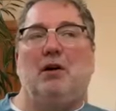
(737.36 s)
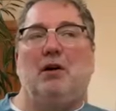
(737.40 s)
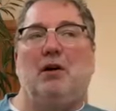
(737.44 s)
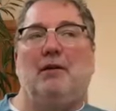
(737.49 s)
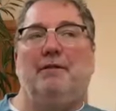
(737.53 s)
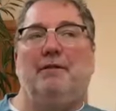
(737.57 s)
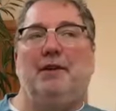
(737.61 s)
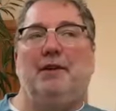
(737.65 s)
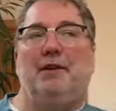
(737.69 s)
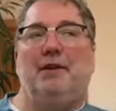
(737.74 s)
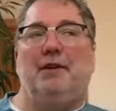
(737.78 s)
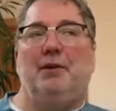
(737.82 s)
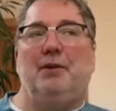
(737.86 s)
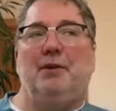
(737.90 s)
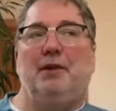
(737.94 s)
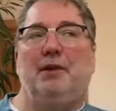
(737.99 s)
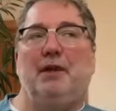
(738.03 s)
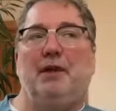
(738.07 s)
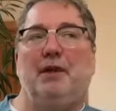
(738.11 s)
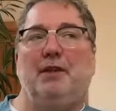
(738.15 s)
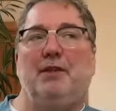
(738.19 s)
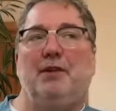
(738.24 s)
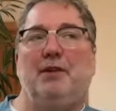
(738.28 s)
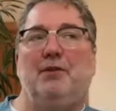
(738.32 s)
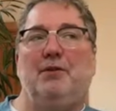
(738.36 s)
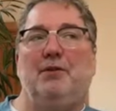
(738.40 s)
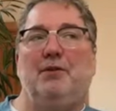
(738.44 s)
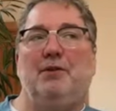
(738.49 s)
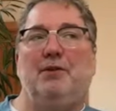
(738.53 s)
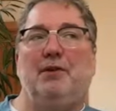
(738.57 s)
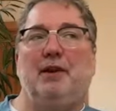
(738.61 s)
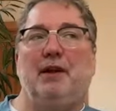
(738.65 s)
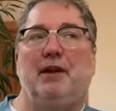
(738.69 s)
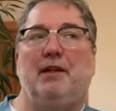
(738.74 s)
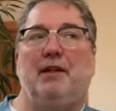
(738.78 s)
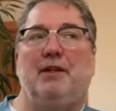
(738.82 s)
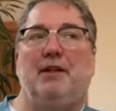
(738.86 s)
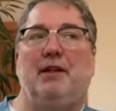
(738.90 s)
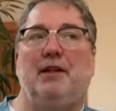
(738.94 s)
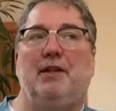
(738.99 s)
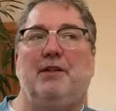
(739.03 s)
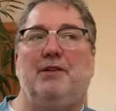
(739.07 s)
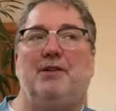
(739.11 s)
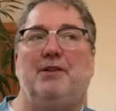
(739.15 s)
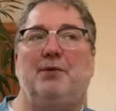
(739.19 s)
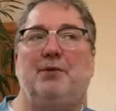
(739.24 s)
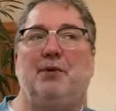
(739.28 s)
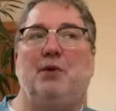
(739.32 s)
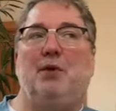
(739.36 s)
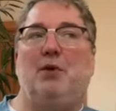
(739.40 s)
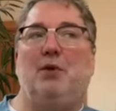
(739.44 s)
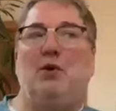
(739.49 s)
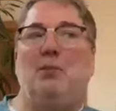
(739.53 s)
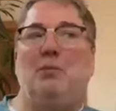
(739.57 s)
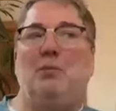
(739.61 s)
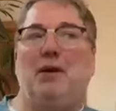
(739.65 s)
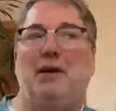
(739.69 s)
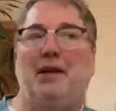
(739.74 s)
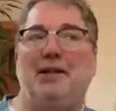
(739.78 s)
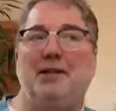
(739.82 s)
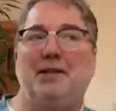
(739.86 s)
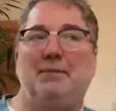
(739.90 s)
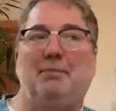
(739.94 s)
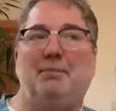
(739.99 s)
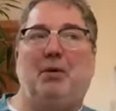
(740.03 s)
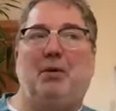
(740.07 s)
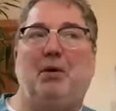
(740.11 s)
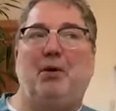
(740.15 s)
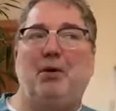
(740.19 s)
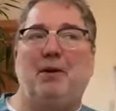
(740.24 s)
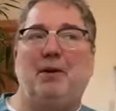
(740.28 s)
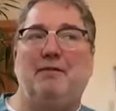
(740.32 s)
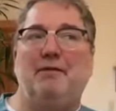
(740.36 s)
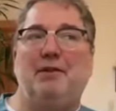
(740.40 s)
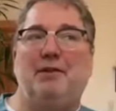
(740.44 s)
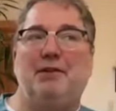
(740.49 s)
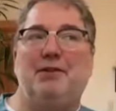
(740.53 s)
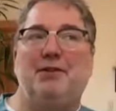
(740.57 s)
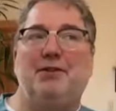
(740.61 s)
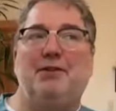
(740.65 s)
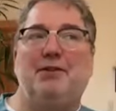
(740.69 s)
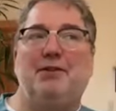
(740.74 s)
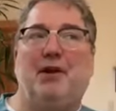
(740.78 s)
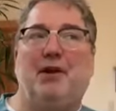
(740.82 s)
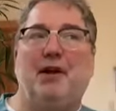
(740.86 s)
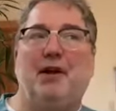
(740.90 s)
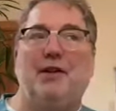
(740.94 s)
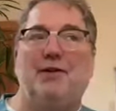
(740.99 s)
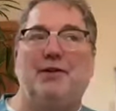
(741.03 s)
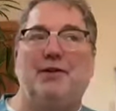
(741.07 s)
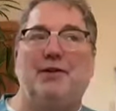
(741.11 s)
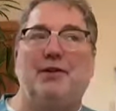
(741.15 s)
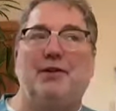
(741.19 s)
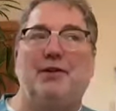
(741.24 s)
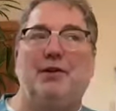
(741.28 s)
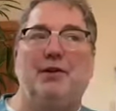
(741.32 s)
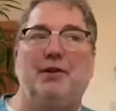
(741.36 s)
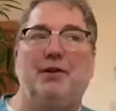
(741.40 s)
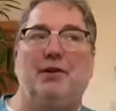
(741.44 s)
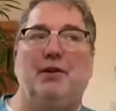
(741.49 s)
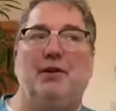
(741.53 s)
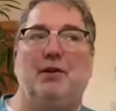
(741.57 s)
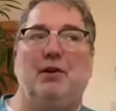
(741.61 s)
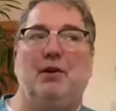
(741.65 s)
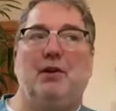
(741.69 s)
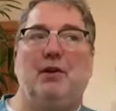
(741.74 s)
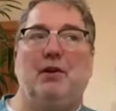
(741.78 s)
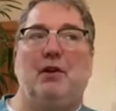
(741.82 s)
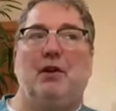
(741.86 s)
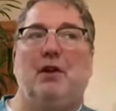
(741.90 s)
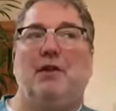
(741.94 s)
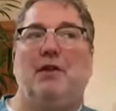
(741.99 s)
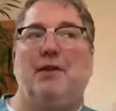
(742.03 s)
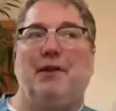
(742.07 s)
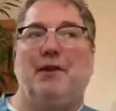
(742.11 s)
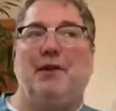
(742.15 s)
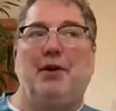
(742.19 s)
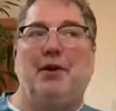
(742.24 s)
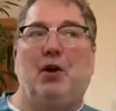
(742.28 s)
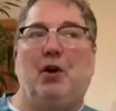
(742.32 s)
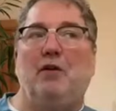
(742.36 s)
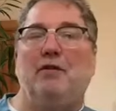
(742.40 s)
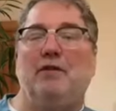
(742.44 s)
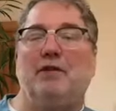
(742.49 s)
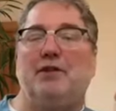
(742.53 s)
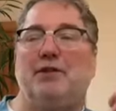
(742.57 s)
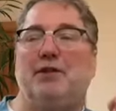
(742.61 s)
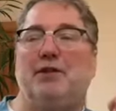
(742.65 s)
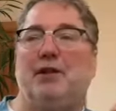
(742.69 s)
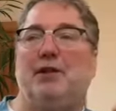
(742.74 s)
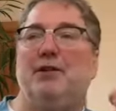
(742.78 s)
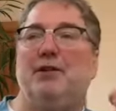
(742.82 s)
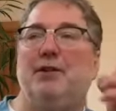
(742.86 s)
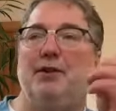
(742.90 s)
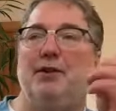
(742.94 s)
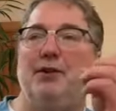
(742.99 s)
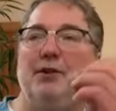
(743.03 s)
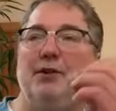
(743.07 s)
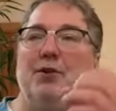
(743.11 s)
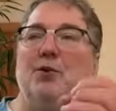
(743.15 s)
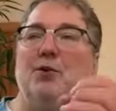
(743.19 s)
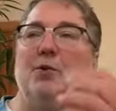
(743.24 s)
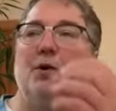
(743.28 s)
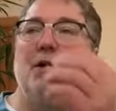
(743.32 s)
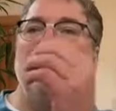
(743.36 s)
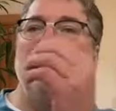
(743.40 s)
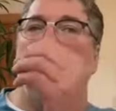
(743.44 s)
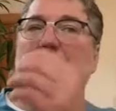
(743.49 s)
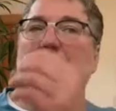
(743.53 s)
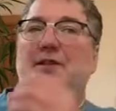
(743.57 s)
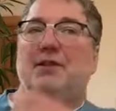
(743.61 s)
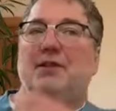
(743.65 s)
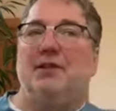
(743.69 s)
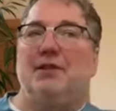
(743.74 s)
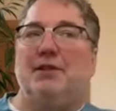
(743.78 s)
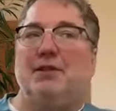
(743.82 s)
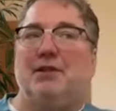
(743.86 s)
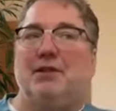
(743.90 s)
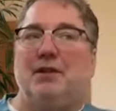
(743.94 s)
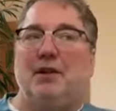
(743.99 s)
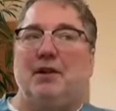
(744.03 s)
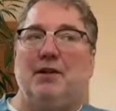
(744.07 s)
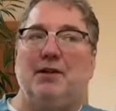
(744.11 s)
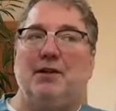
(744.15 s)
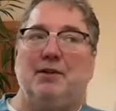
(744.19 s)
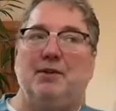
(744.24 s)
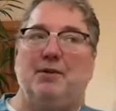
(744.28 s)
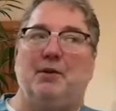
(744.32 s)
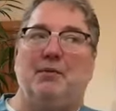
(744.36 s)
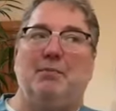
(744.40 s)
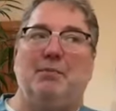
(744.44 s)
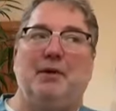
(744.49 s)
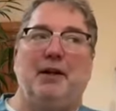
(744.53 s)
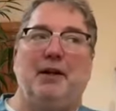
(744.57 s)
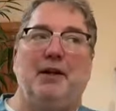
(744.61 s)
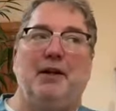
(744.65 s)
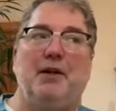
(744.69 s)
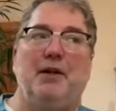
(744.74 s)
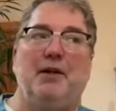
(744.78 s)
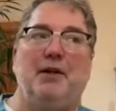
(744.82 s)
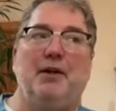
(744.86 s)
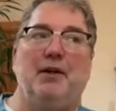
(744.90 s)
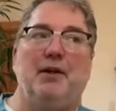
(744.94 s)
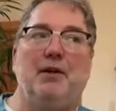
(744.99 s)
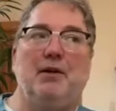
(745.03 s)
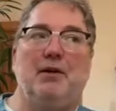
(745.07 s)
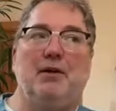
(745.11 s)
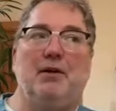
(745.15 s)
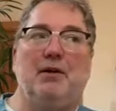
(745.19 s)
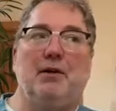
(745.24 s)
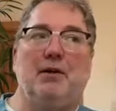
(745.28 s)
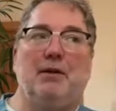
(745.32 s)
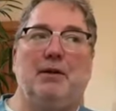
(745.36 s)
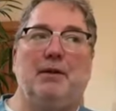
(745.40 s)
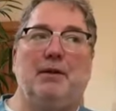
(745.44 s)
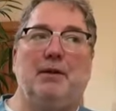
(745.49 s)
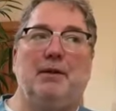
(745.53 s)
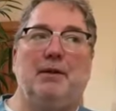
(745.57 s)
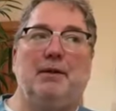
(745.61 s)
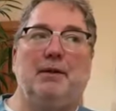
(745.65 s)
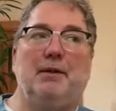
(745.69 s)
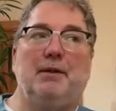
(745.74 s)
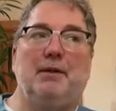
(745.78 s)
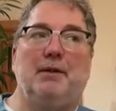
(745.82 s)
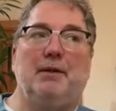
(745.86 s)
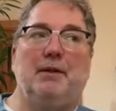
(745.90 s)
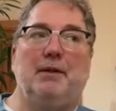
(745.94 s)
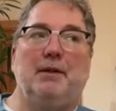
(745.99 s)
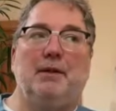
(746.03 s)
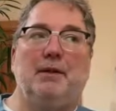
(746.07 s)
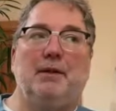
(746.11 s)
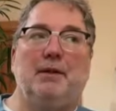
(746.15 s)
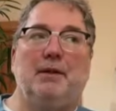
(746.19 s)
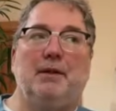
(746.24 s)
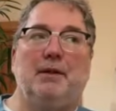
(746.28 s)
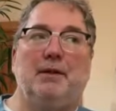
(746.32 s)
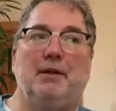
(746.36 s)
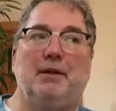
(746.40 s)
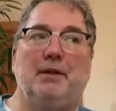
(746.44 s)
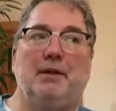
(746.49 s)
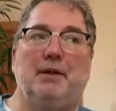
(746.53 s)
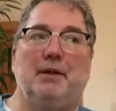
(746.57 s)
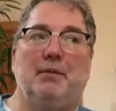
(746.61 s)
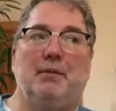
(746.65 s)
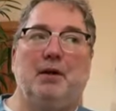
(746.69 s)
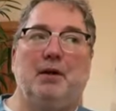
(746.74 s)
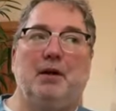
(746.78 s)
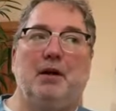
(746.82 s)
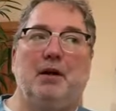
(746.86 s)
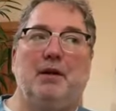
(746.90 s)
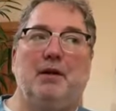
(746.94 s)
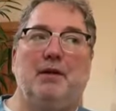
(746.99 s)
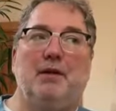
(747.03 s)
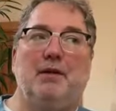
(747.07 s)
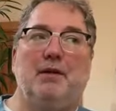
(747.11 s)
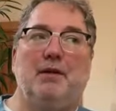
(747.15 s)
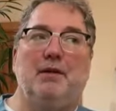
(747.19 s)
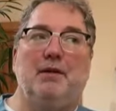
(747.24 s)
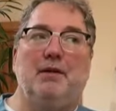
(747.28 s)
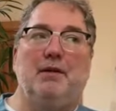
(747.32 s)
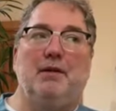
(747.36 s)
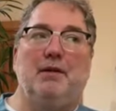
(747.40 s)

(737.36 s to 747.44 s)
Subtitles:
of you that you don't directly control, but it's part of your structure, then all of a sudden nuances start to appear to the mind